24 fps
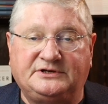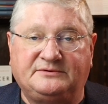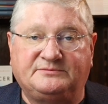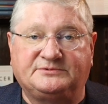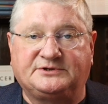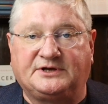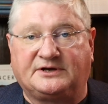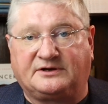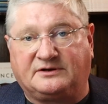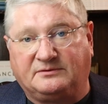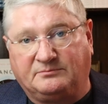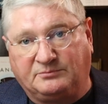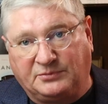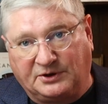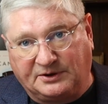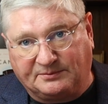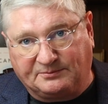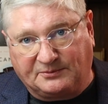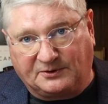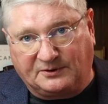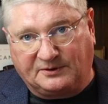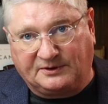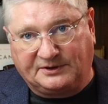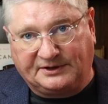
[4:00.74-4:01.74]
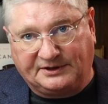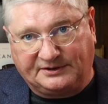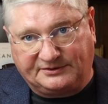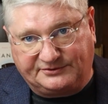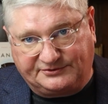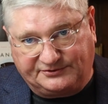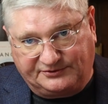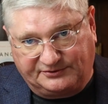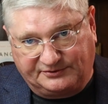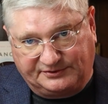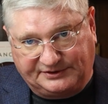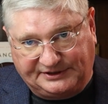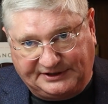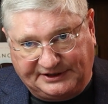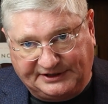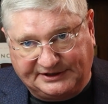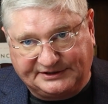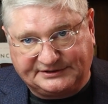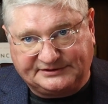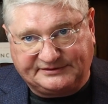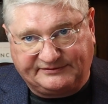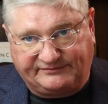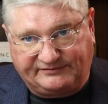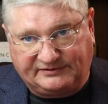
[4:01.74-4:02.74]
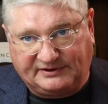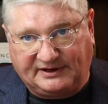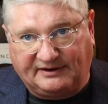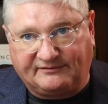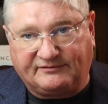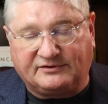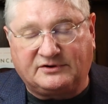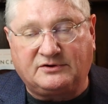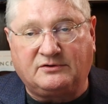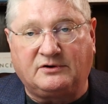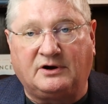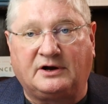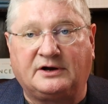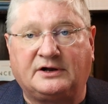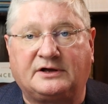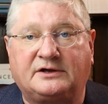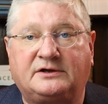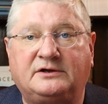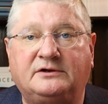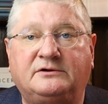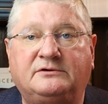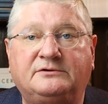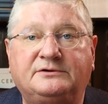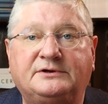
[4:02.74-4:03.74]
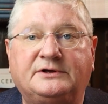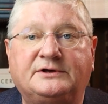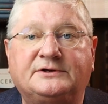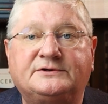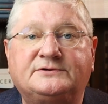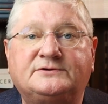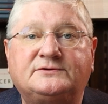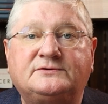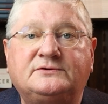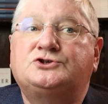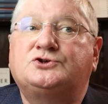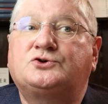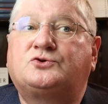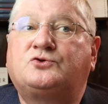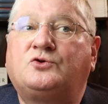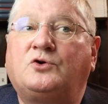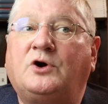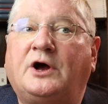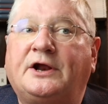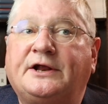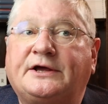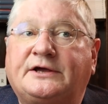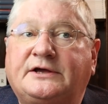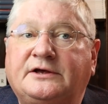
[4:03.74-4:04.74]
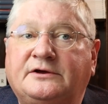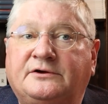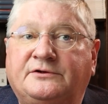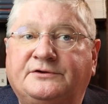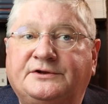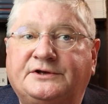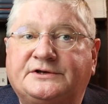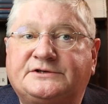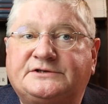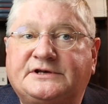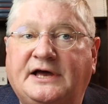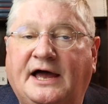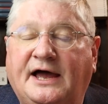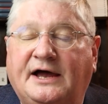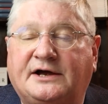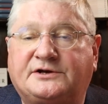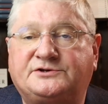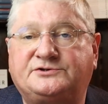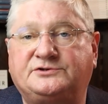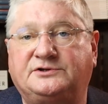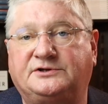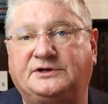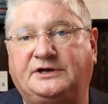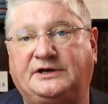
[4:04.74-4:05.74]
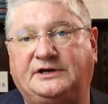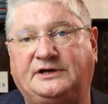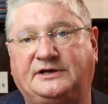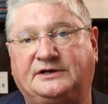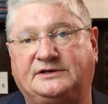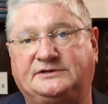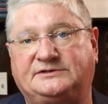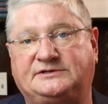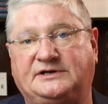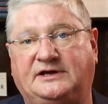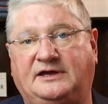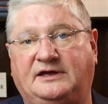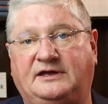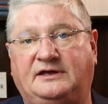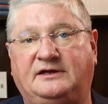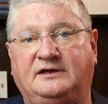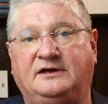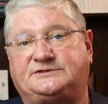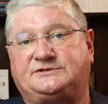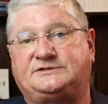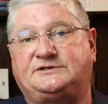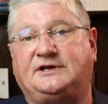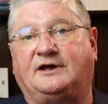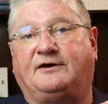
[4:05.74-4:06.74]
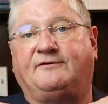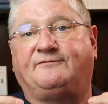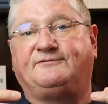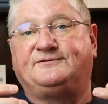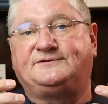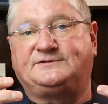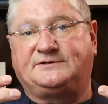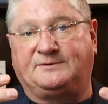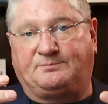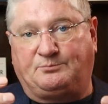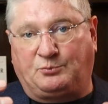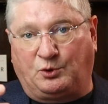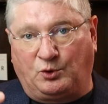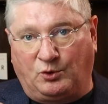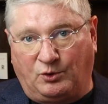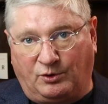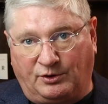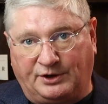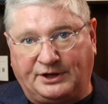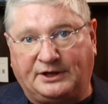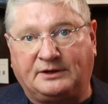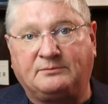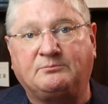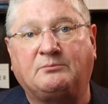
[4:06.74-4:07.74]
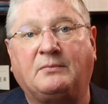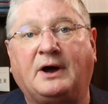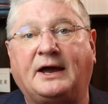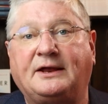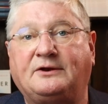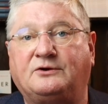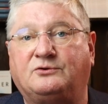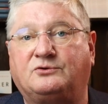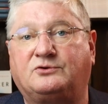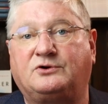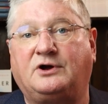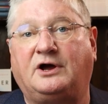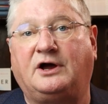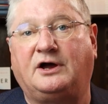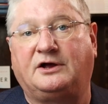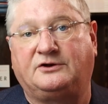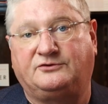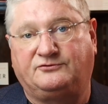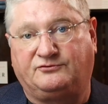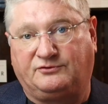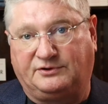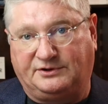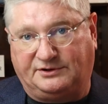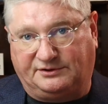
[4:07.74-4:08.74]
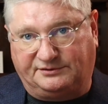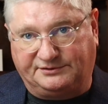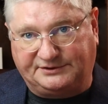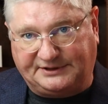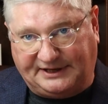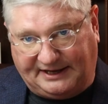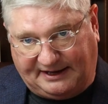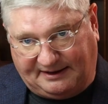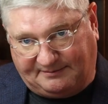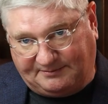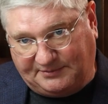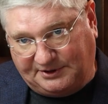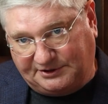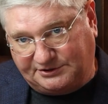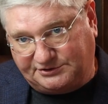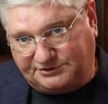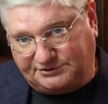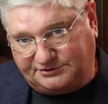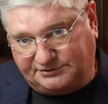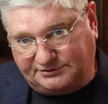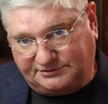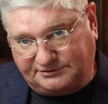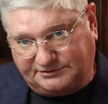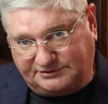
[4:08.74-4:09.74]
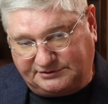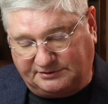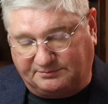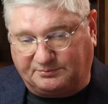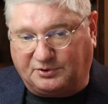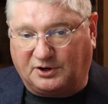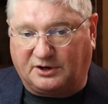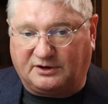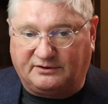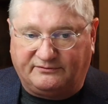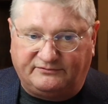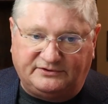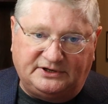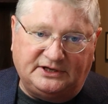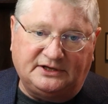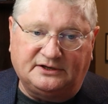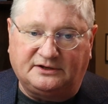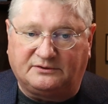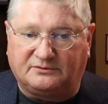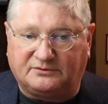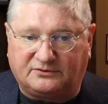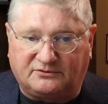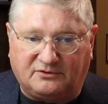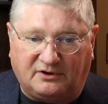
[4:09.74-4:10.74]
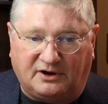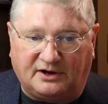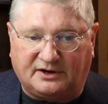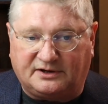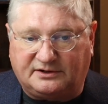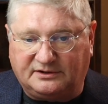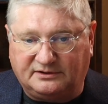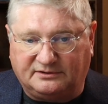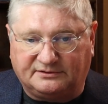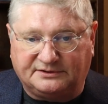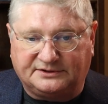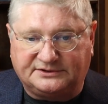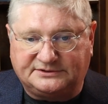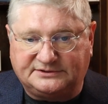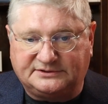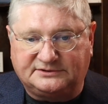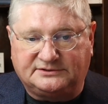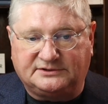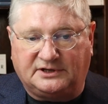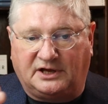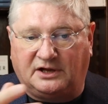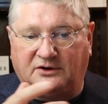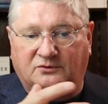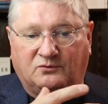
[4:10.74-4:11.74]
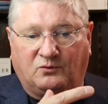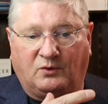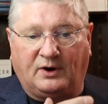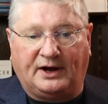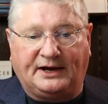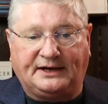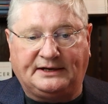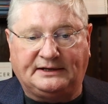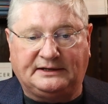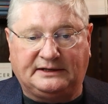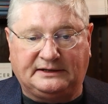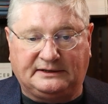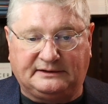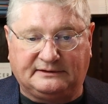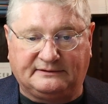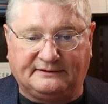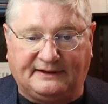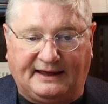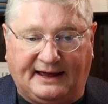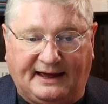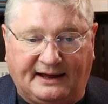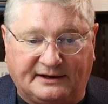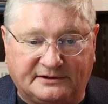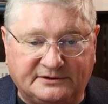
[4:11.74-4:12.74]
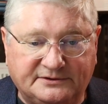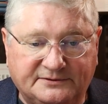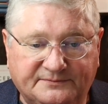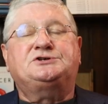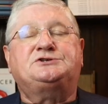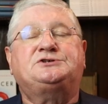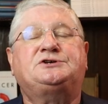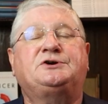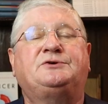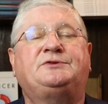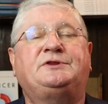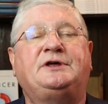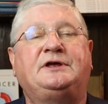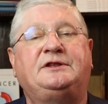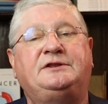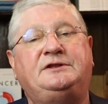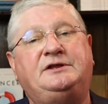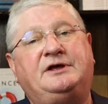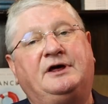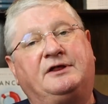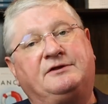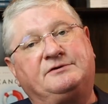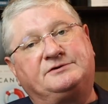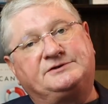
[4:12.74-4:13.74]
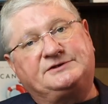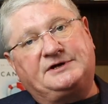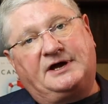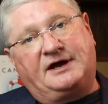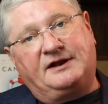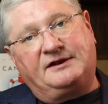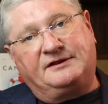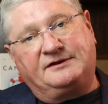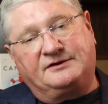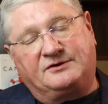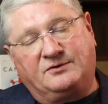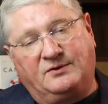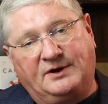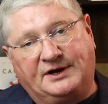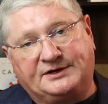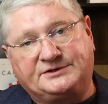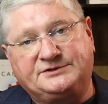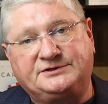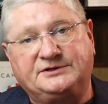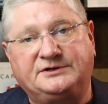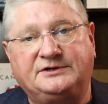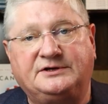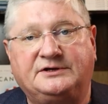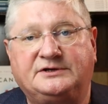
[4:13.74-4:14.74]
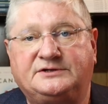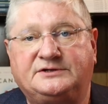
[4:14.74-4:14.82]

seems like a bummer, and it truly is if you have a chronic illness. So, chronic illness actually is a self supporting mitochondrial damage. So, part of dealing with chronic illness is unwinding that. So then the other side of the question